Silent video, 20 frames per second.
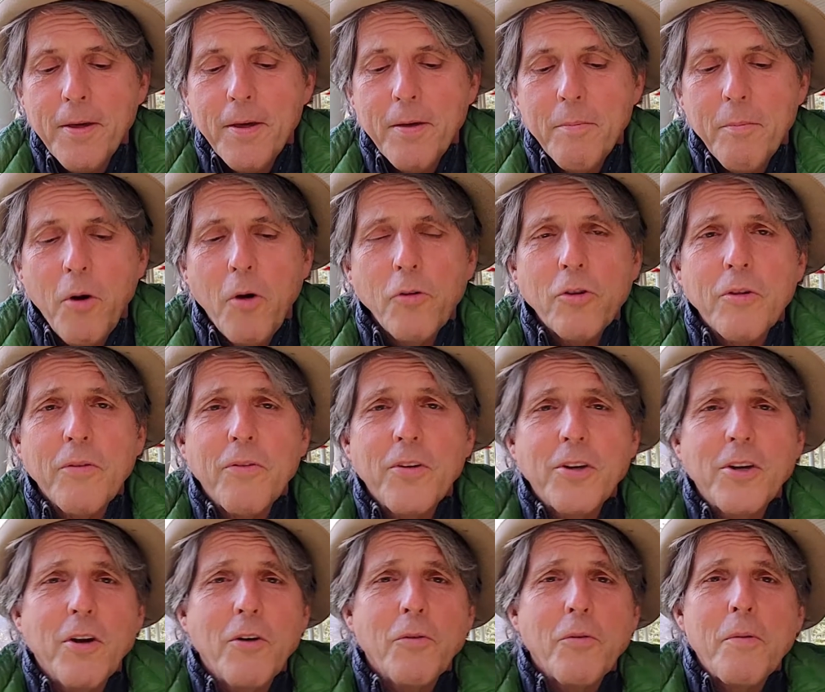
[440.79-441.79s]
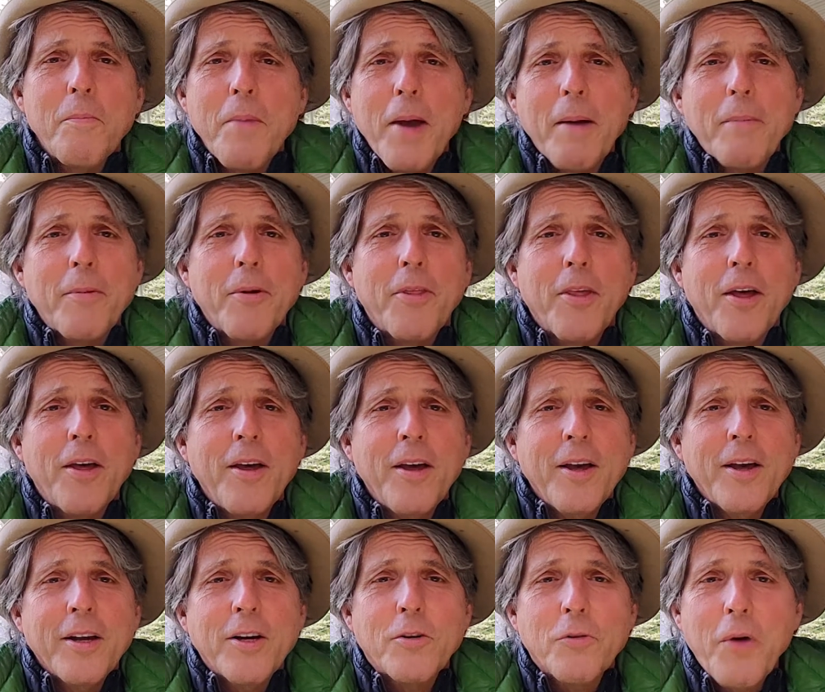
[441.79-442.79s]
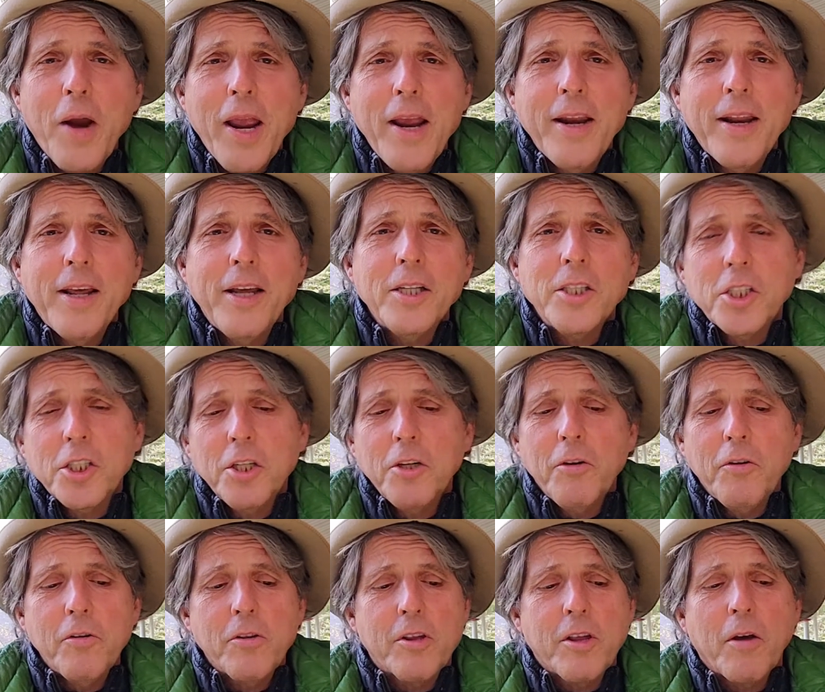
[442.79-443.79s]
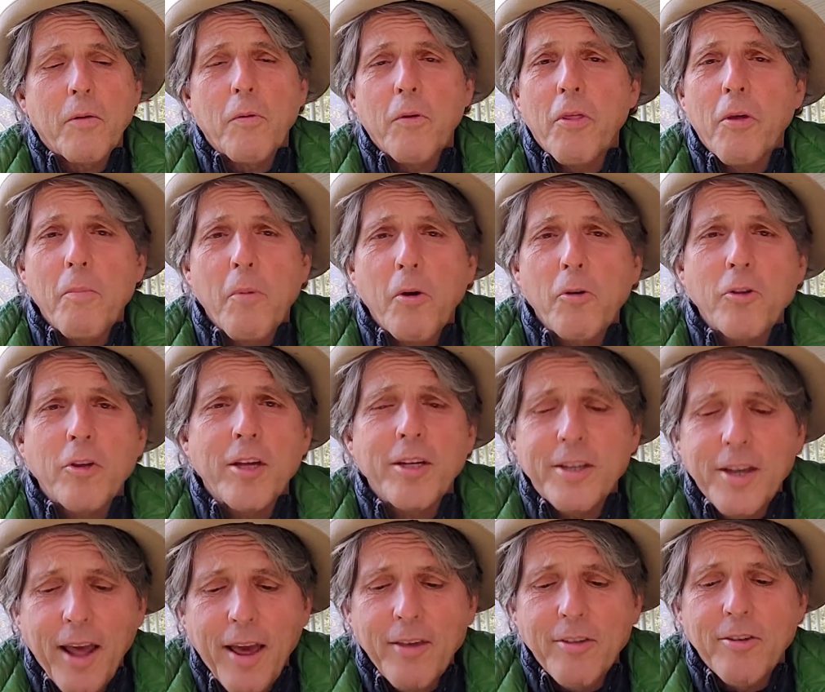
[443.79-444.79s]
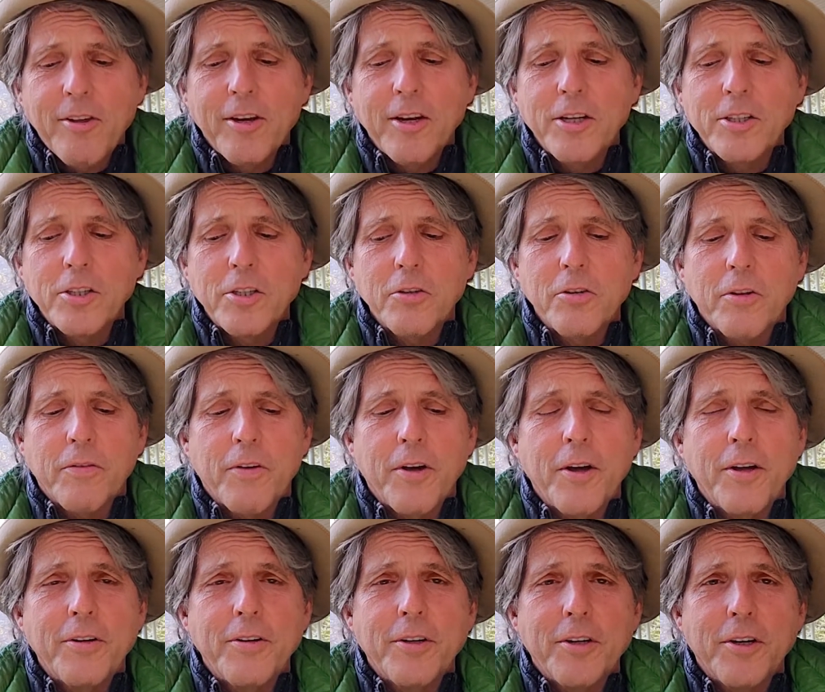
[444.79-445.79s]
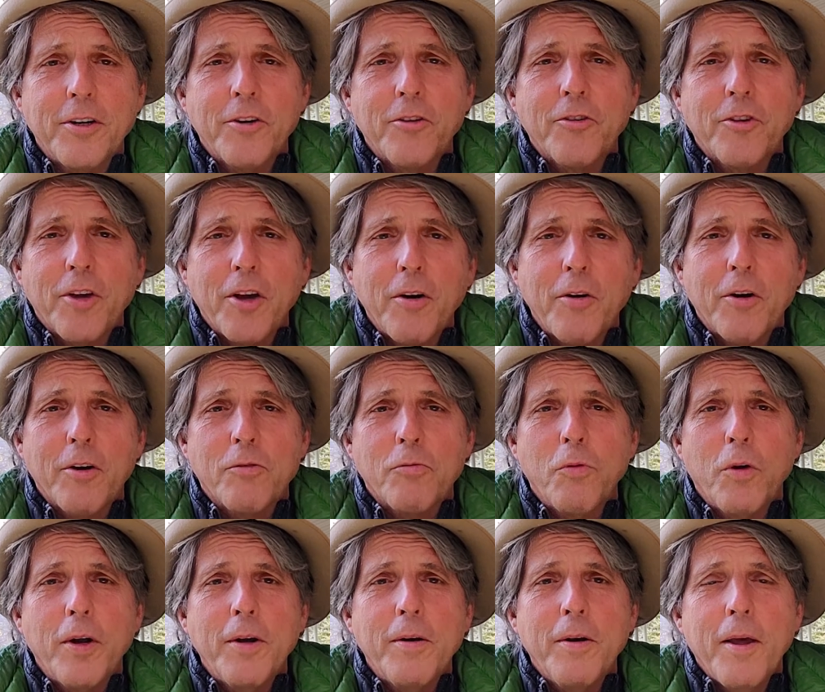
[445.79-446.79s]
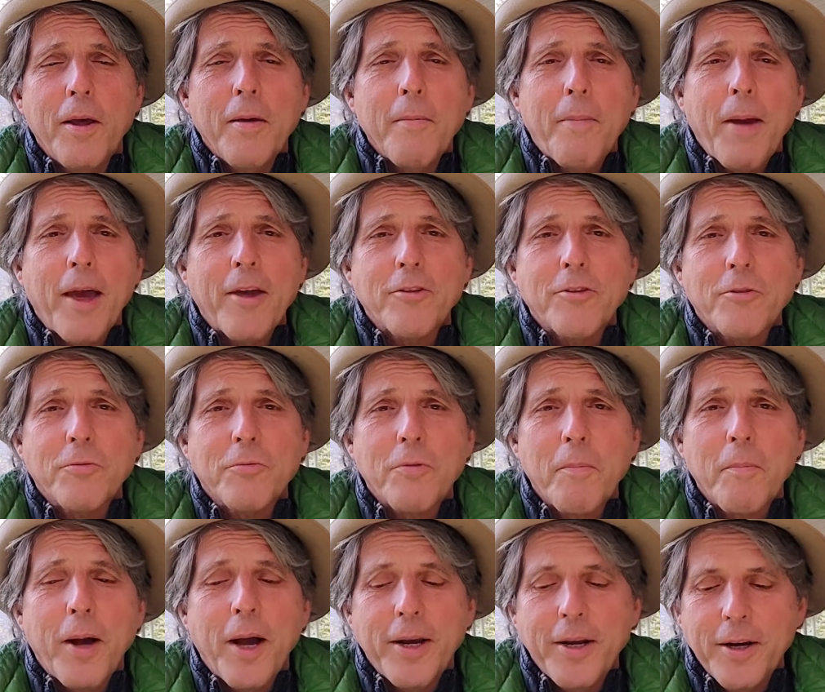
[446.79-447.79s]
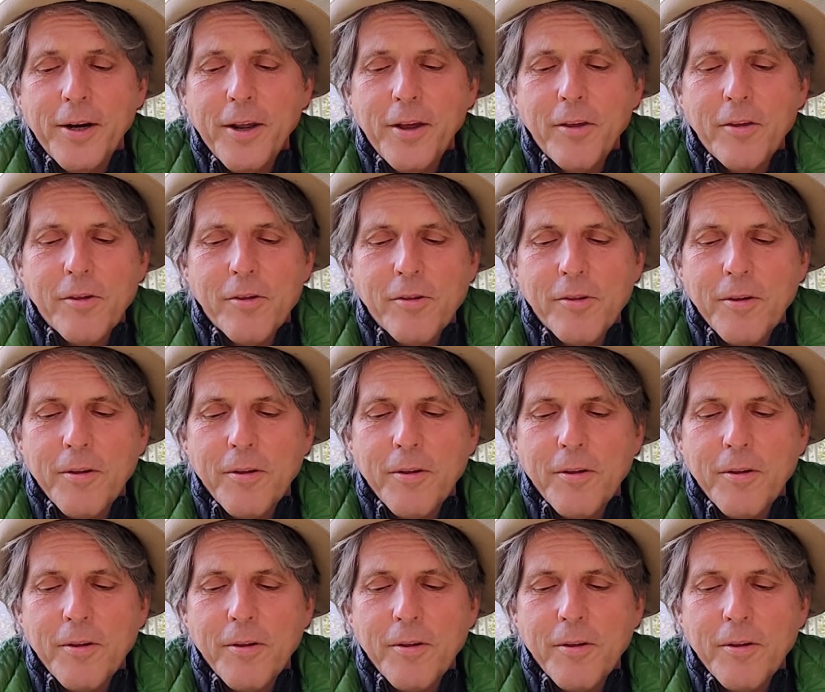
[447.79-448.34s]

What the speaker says: Most of you don't remember the great issues that were the most contested issues of 100 years ago, as one pastor reminded us.